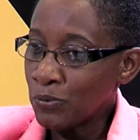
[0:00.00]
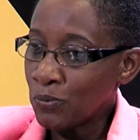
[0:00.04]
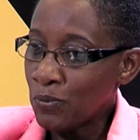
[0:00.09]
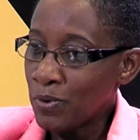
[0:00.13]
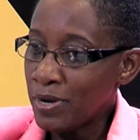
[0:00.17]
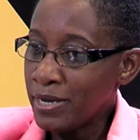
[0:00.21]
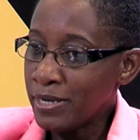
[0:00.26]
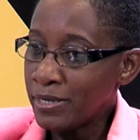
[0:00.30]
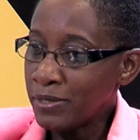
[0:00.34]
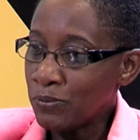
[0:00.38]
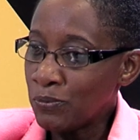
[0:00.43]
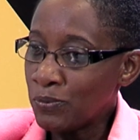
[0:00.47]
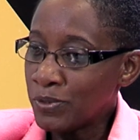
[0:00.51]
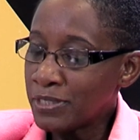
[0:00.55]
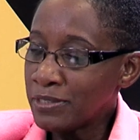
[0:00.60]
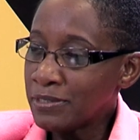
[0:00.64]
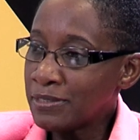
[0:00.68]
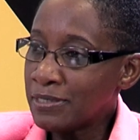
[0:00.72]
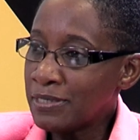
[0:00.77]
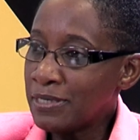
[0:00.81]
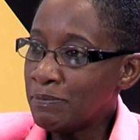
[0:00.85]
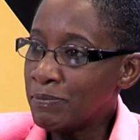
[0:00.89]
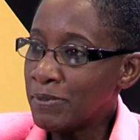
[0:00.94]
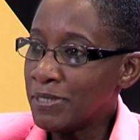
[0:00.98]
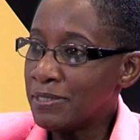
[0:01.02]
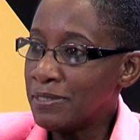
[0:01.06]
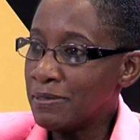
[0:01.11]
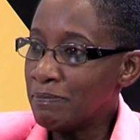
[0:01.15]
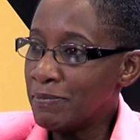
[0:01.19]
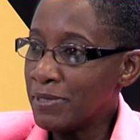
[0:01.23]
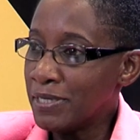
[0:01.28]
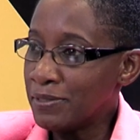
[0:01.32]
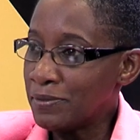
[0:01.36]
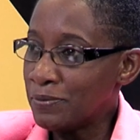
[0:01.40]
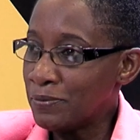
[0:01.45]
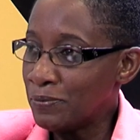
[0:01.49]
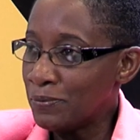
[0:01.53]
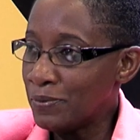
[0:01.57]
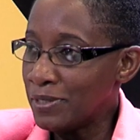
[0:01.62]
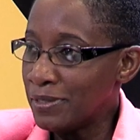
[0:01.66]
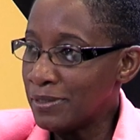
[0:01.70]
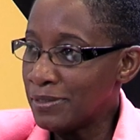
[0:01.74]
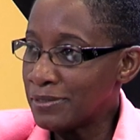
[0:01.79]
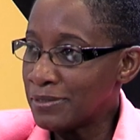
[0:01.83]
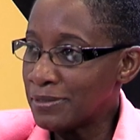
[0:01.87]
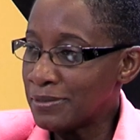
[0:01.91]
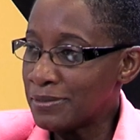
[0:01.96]
Why? What is keeping the men
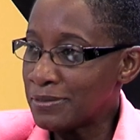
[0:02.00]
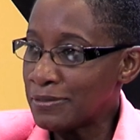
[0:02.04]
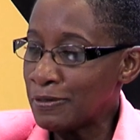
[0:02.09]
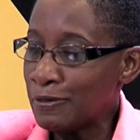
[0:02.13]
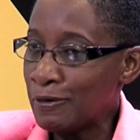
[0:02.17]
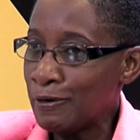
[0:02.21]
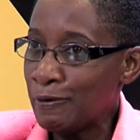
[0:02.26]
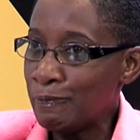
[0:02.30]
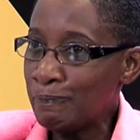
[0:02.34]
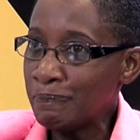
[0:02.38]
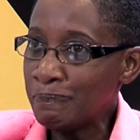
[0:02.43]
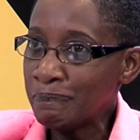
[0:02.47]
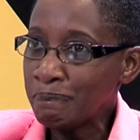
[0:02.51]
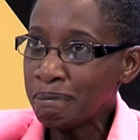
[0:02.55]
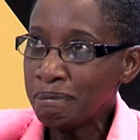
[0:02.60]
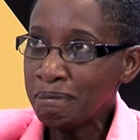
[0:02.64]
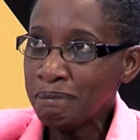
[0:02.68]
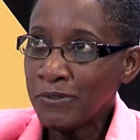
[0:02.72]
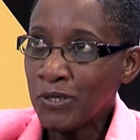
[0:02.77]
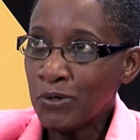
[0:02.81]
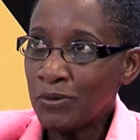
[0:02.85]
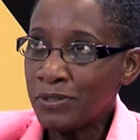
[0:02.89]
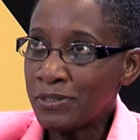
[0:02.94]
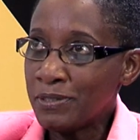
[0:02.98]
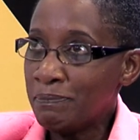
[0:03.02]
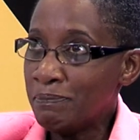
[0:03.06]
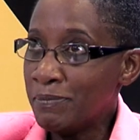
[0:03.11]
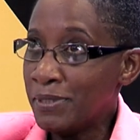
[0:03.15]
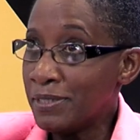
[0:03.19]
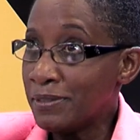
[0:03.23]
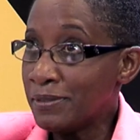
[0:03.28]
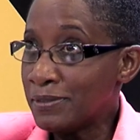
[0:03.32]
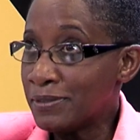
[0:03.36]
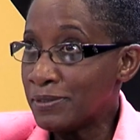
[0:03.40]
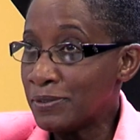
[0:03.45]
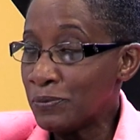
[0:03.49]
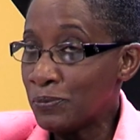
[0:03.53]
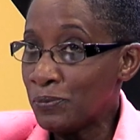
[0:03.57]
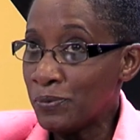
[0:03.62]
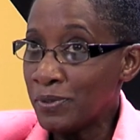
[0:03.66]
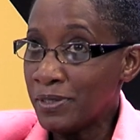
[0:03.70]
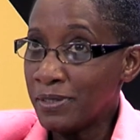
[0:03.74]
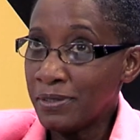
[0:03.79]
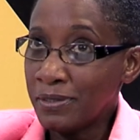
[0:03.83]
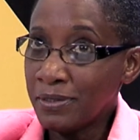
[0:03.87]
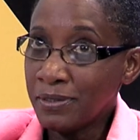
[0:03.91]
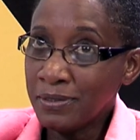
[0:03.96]
away? Is exactly. it um, or the males
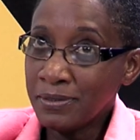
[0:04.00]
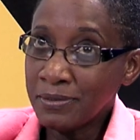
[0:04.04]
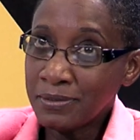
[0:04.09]
away?